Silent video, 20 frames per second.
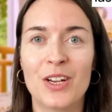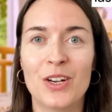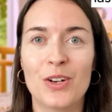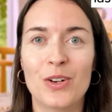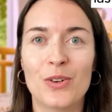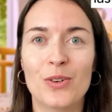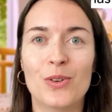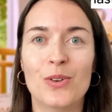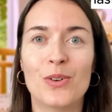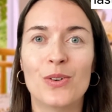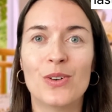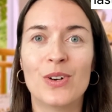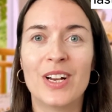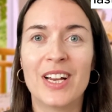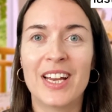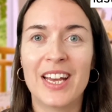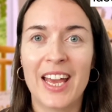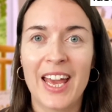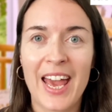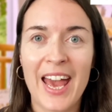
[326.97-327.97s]
or
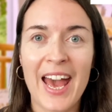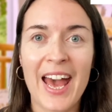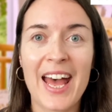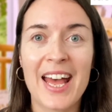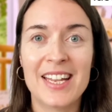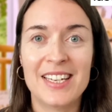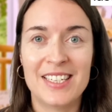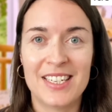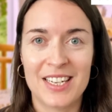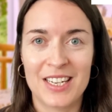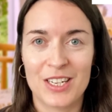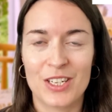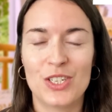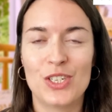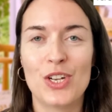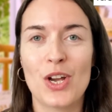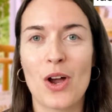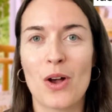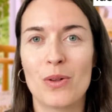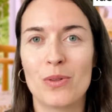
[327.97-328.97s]
had
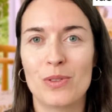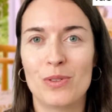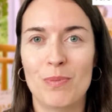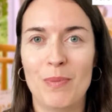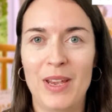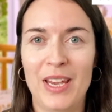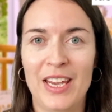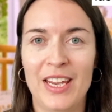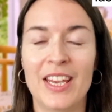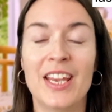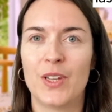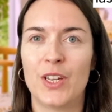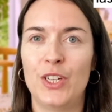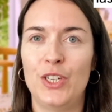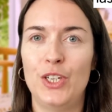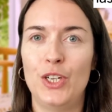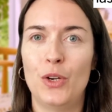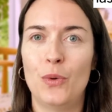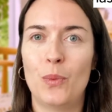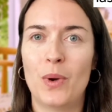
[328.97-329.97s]
told me
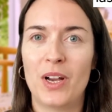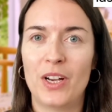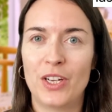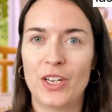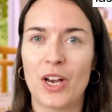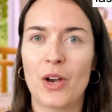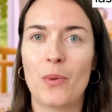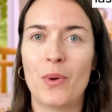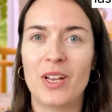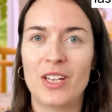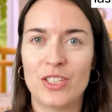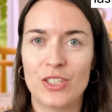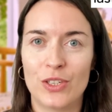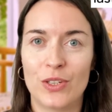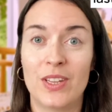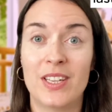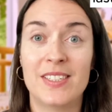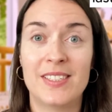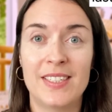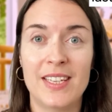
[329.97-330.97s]
you were going to
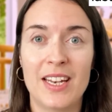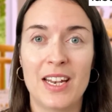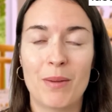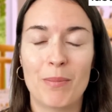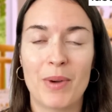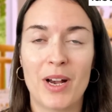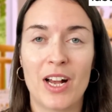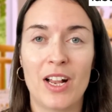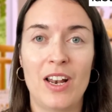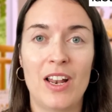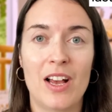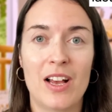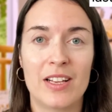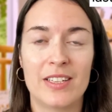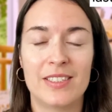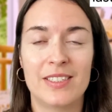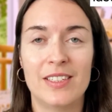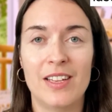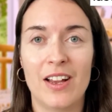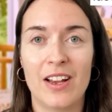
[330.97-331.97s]
the cinema
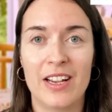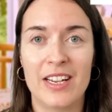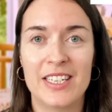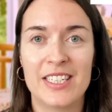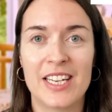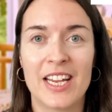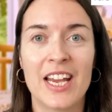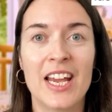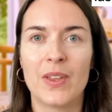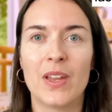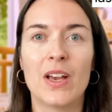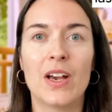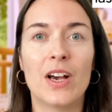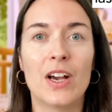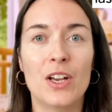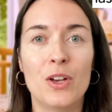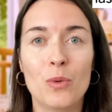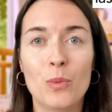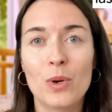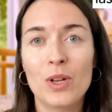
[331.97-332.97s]
last night.
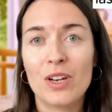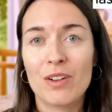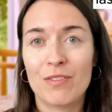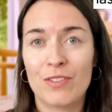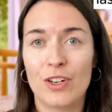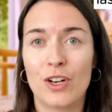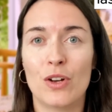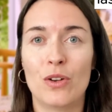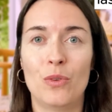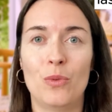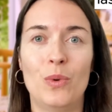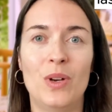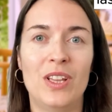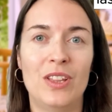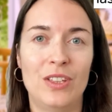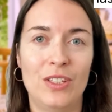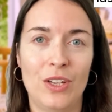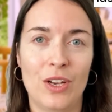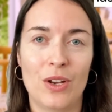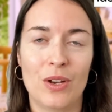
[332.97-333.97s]
I would have gone with
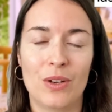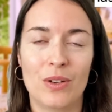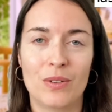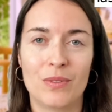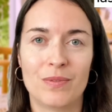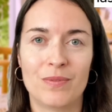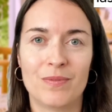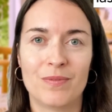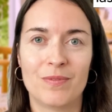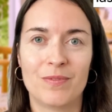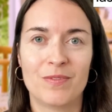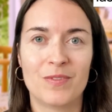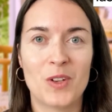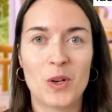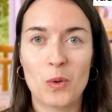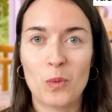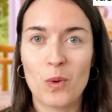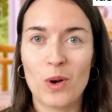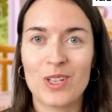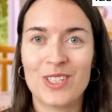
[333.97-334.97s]
you.
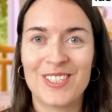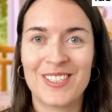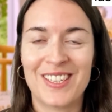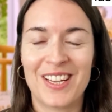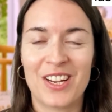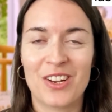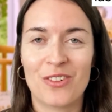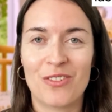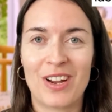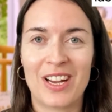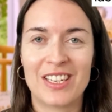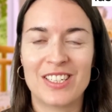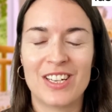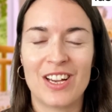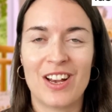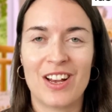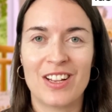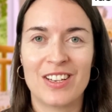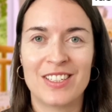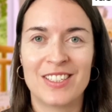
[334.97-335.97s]
What's the correct
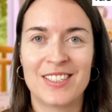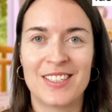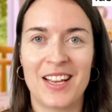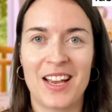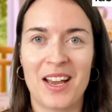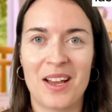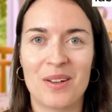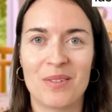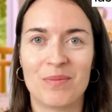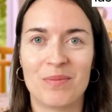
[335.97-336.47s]
answer?